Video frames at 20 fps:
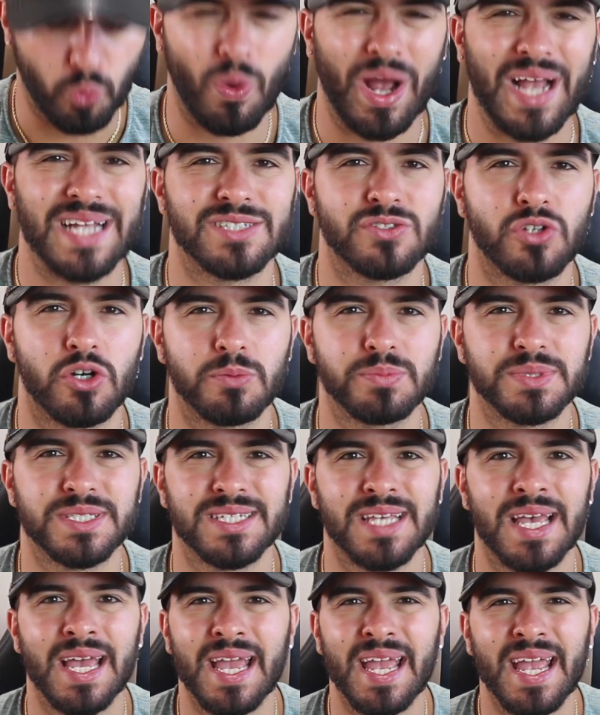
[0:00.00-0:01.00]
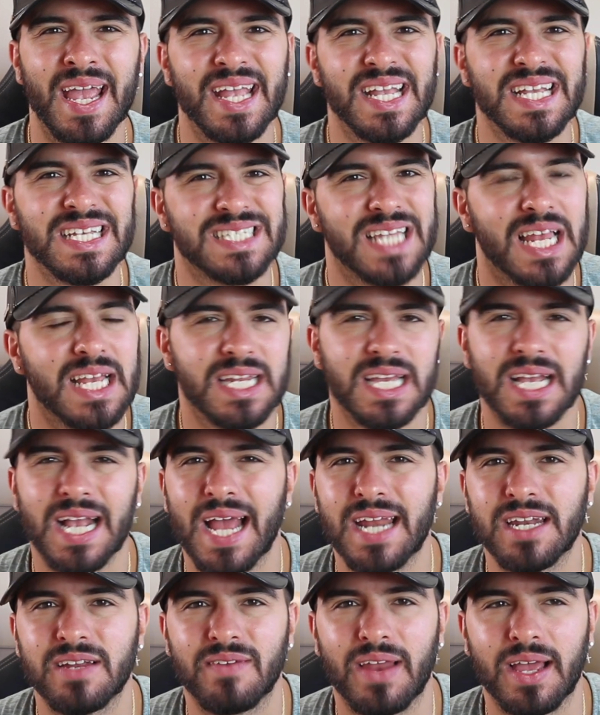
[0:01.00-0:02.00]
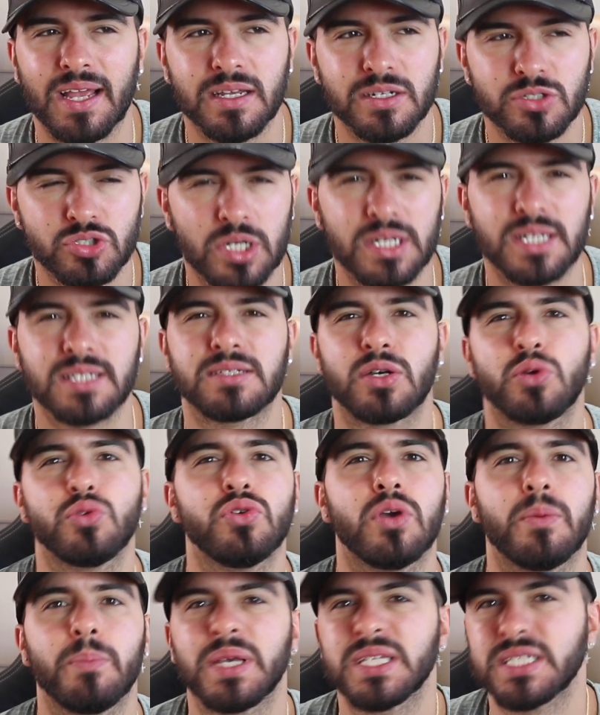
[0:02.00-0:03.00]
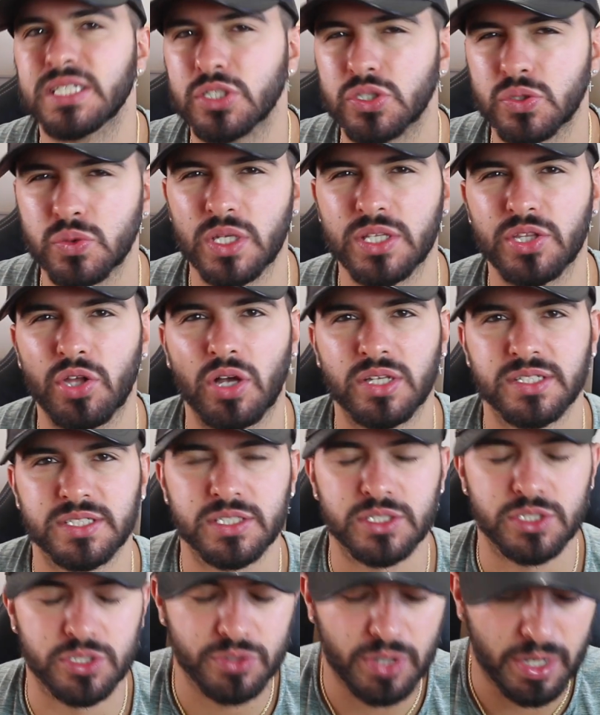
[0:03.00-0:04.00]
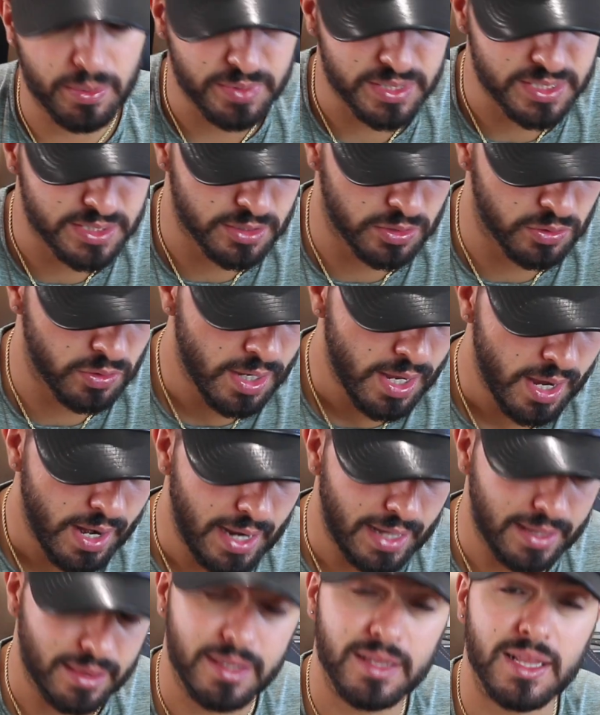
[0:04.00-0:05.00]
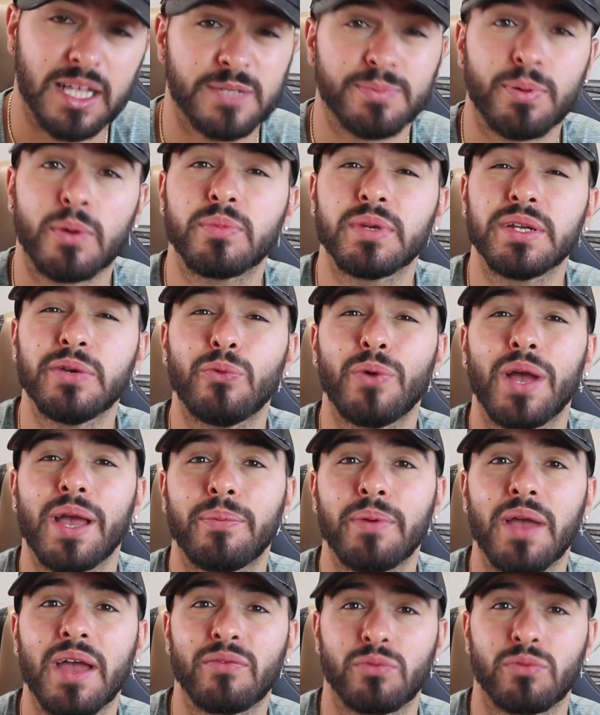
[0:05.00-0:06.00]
white tops. It's like they're kind of like trying to tell you a message through the dancing, do you know what I mean? So I think that's probably where